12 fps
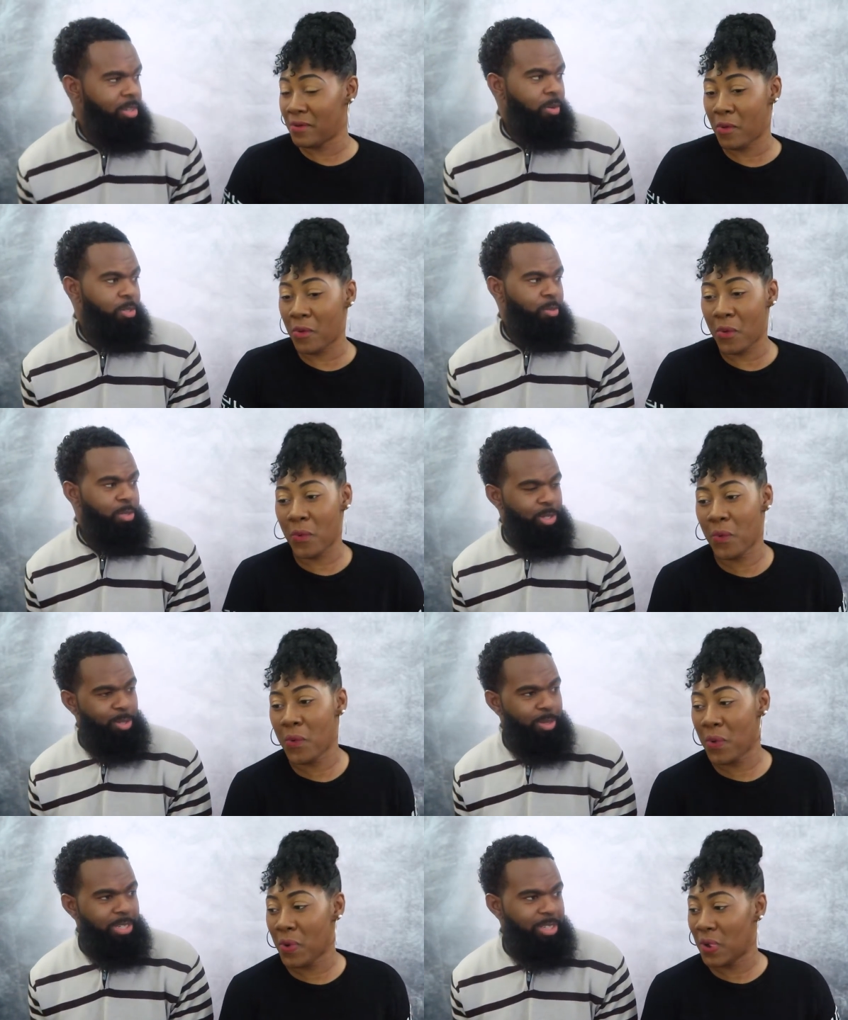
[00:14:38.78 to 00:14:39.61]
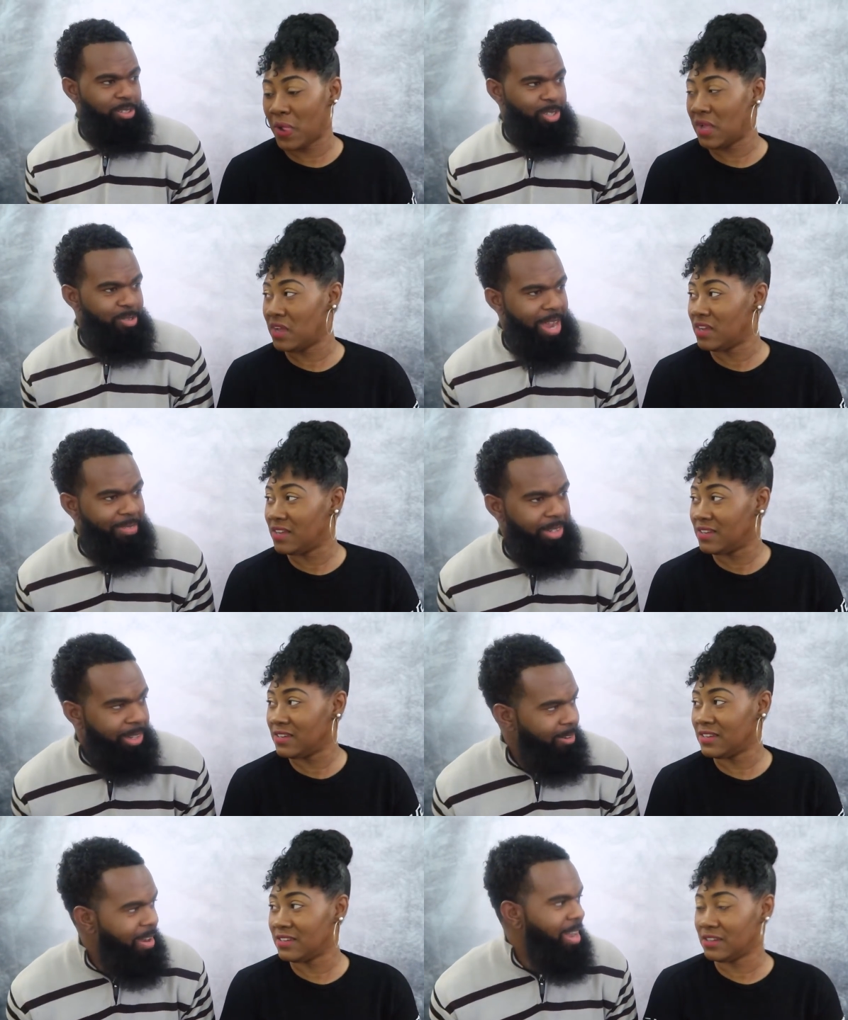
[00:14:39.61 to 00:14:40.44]
Speaker 1: she told you too is that you have to
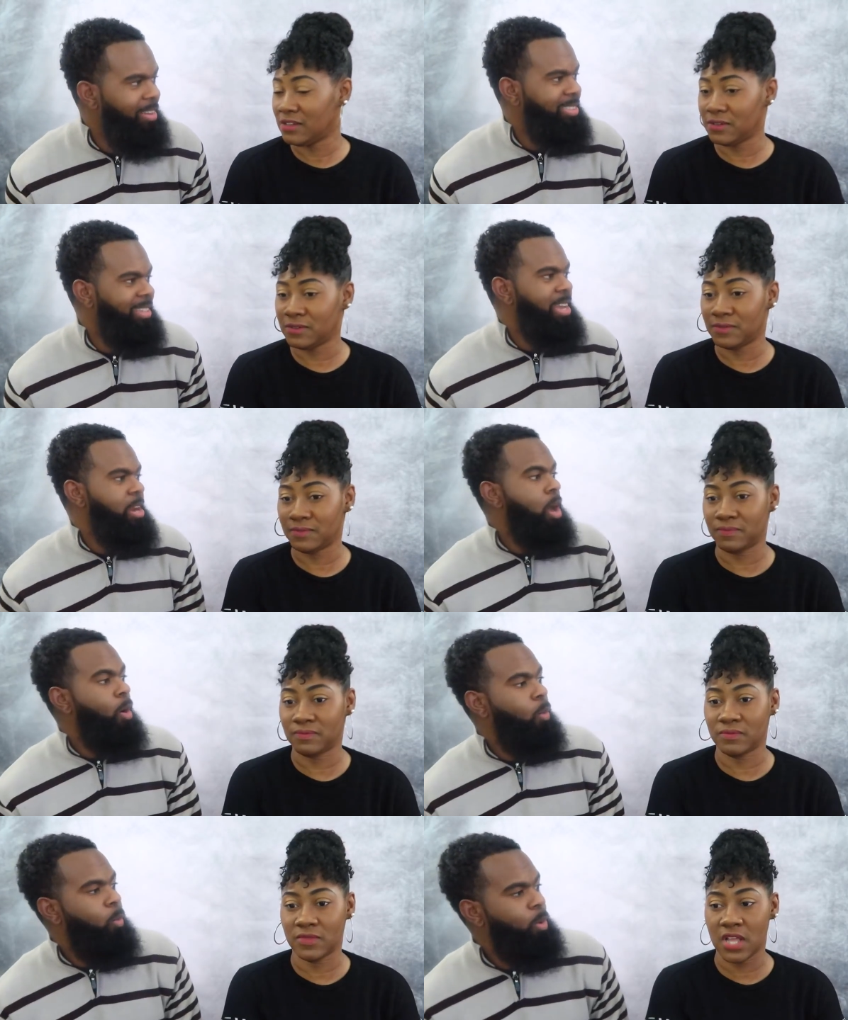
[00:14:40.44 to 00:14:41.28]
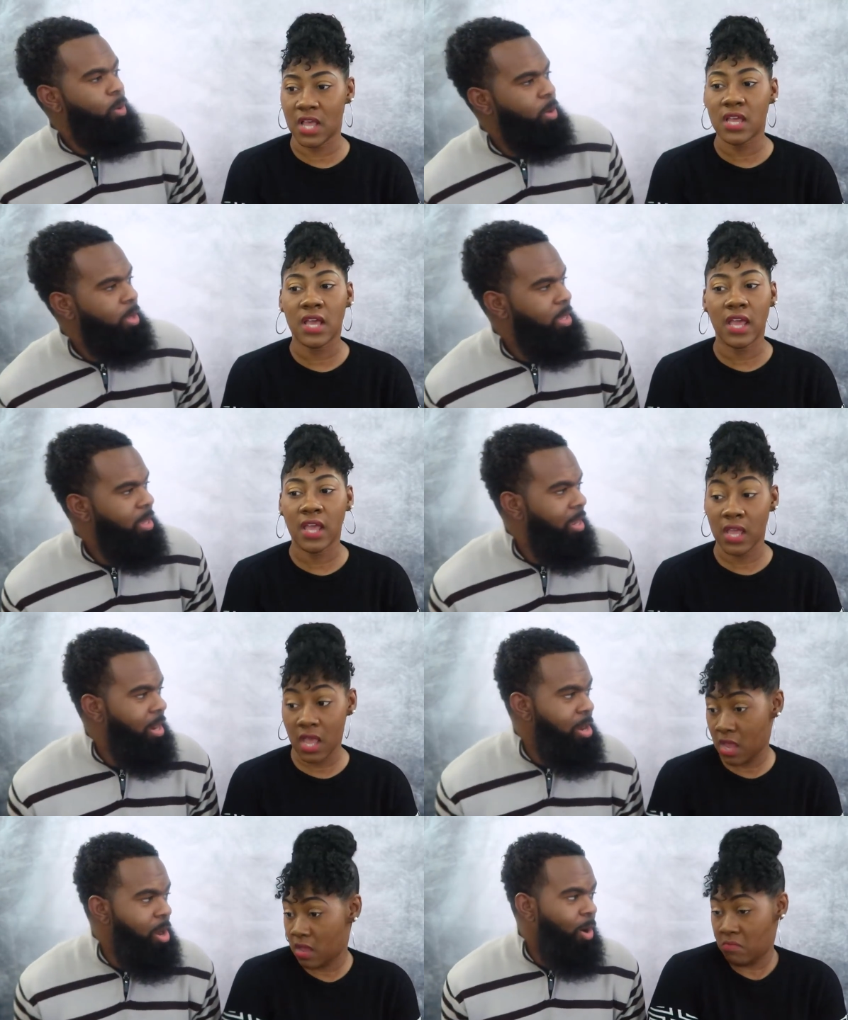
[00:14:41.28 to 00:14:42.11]
learn how to say no.
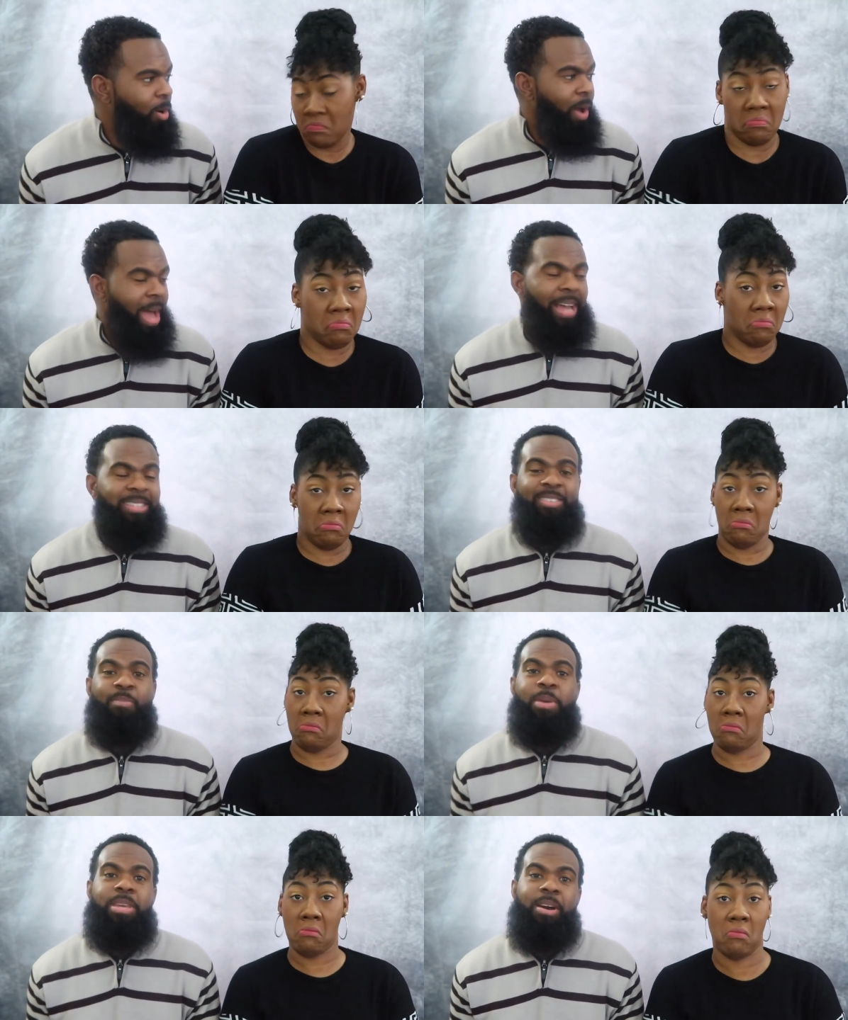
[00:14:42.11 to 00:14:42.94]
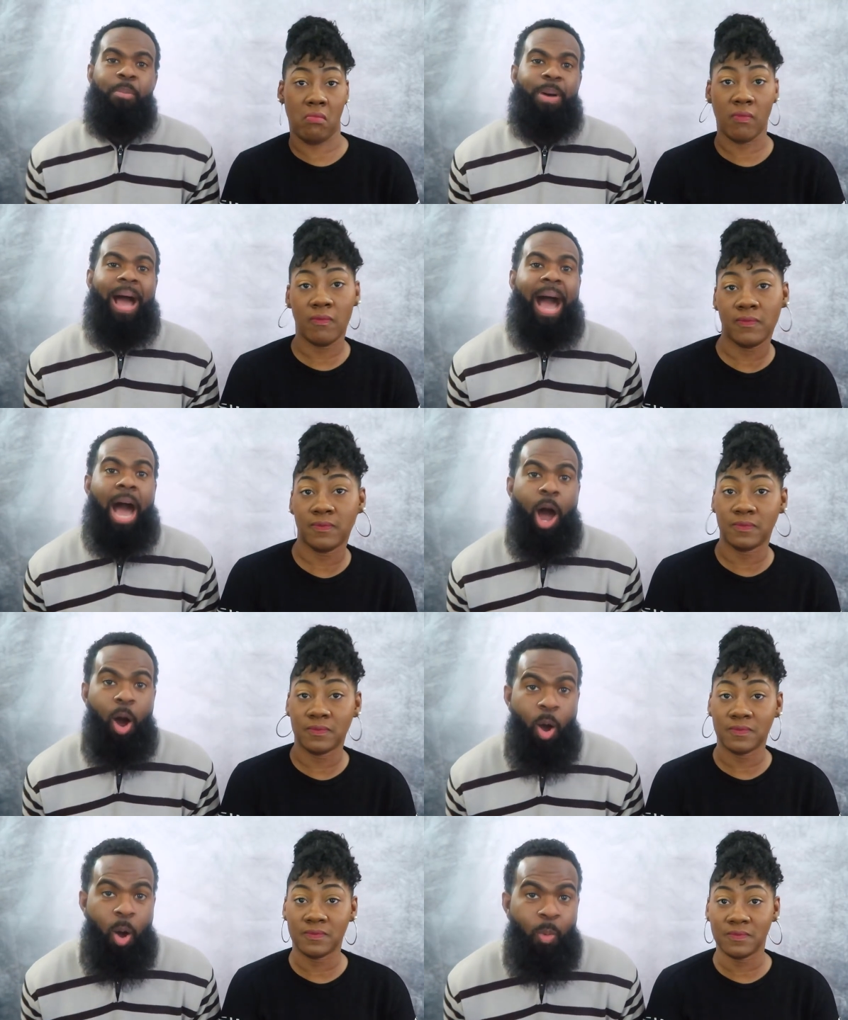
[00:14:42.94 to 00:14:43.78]
No has to be a
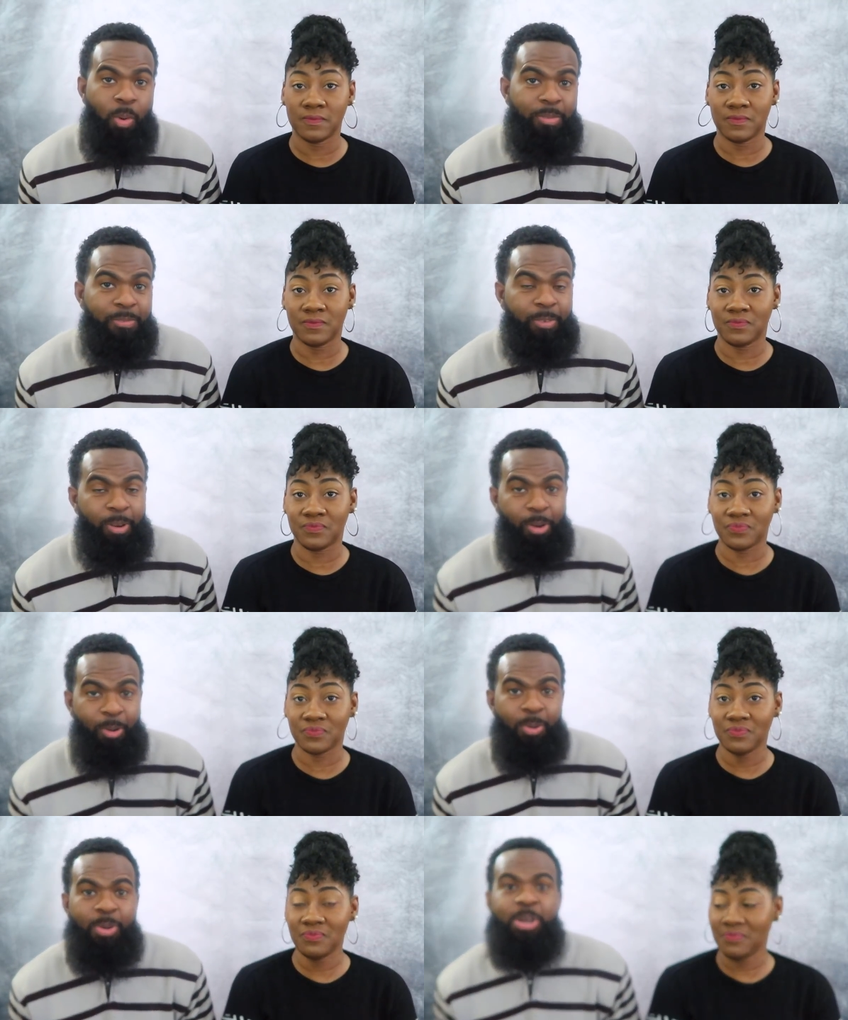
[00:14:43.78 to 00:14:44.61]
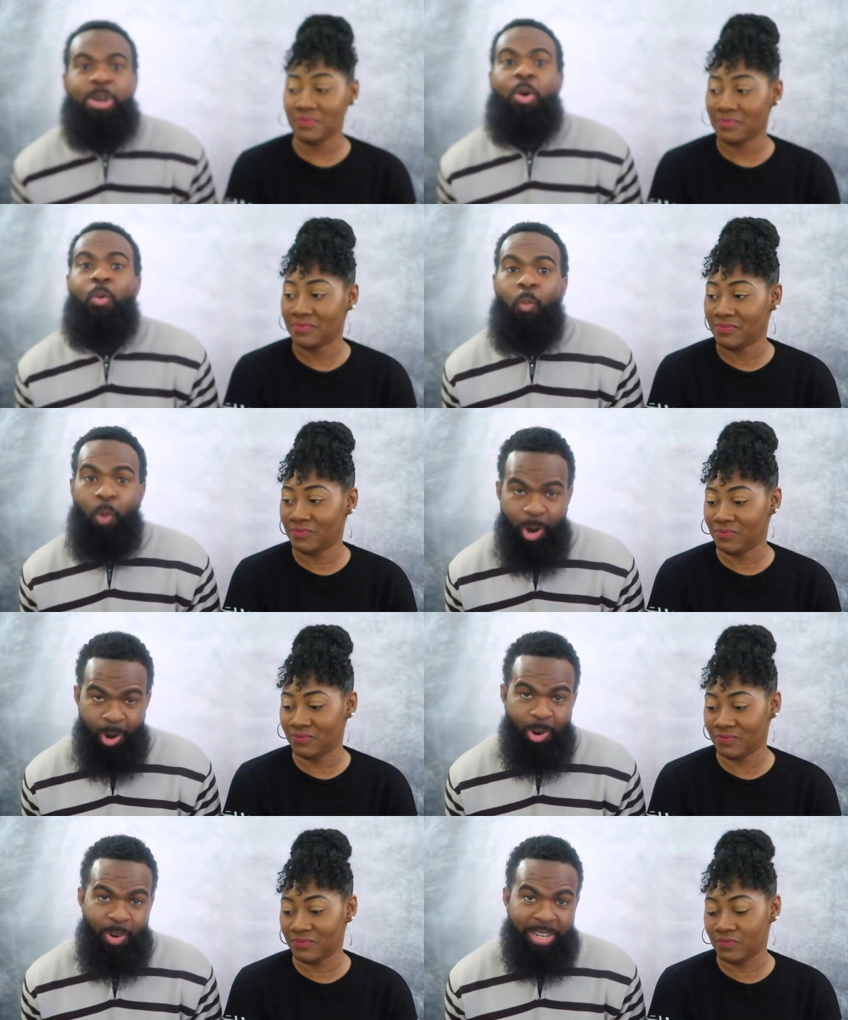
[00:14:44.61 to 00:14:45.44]
powerful
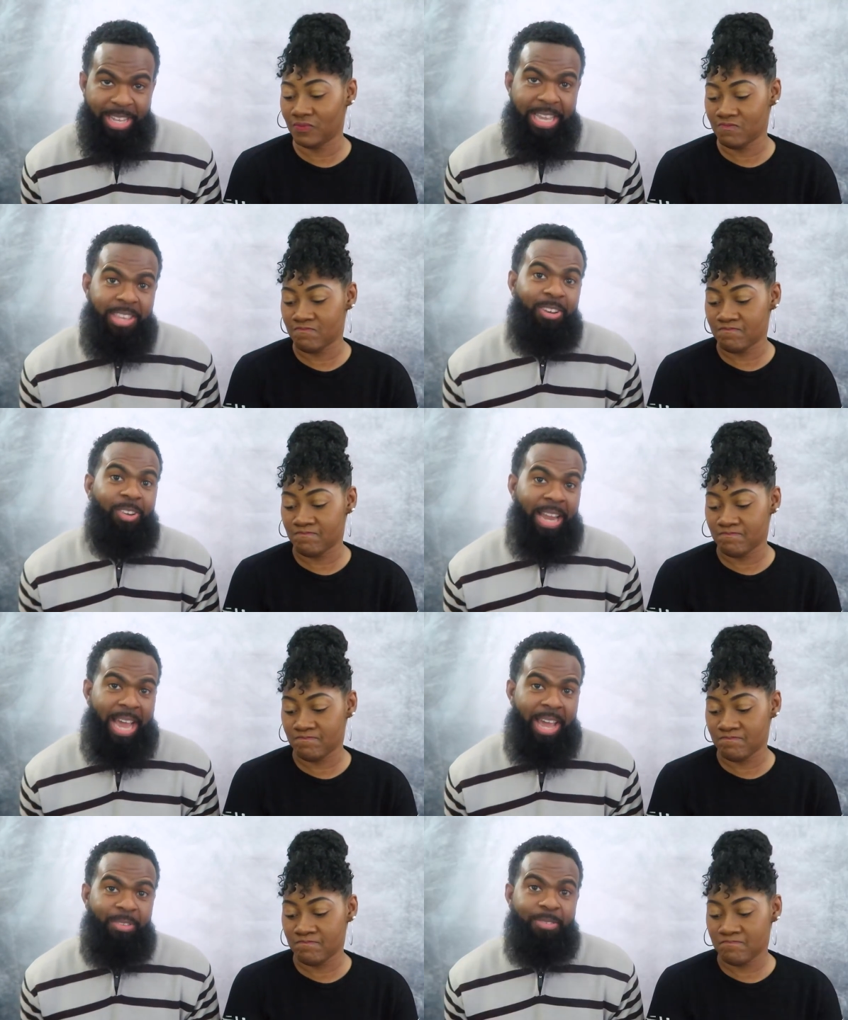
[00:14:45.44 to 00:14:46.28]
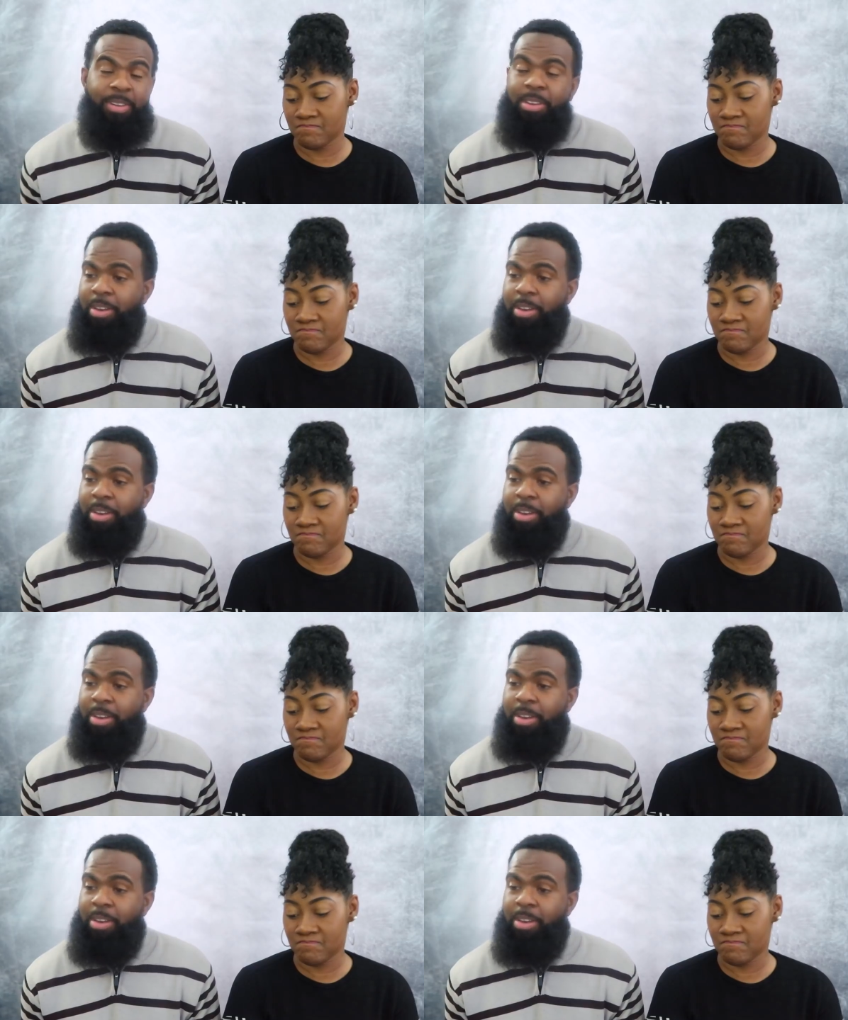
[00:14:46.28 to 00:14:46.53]
word in your life.